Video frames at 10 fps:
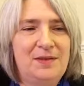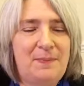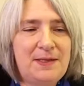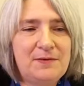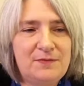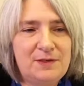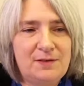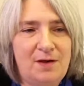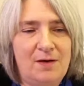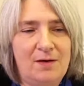
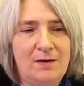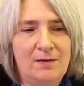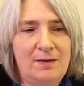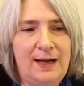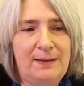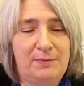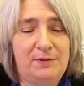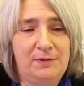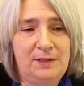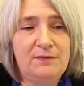Benefits are
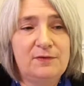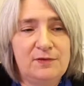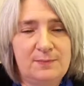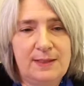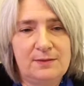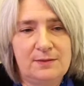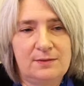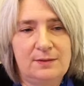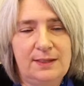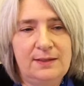absolutely
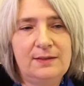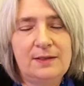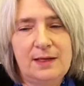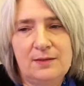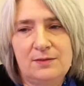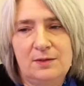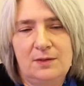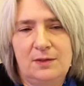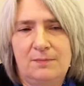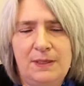fundamental in that
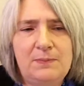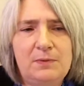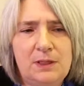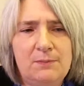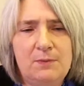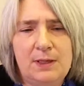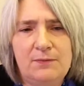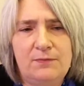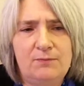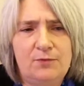people come away
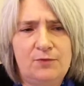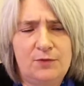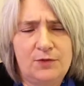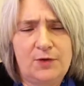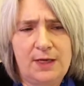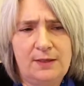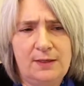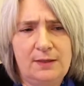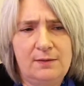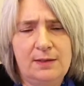for
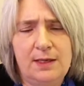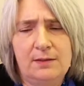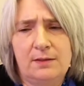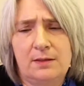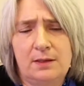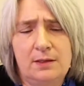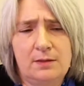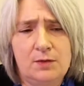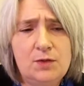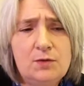training. It's a
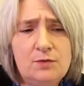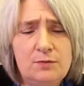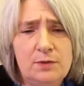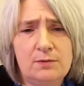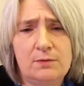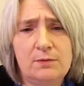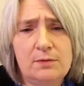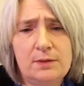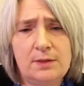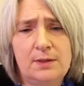huge
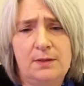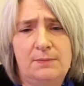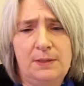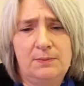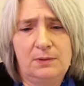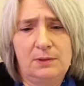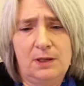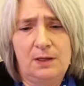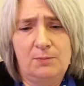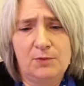resource. People
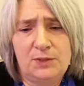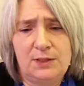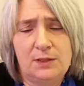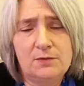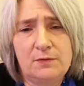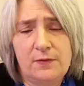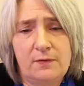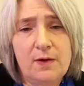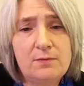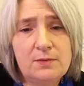are putting in a lot of their
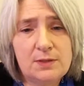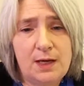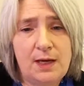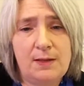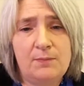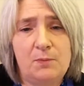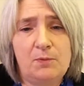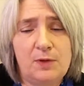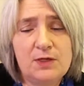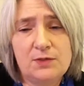own time,
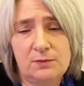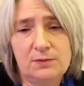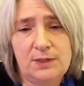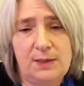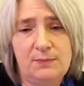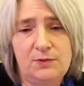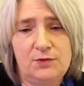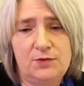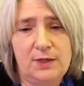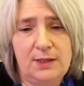operational time, into
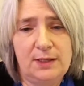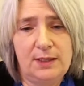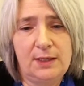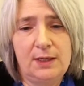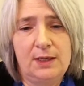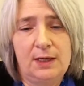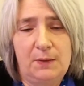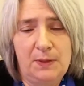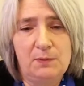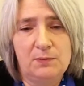training, and
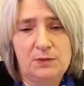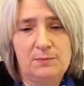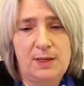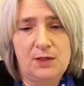we want to make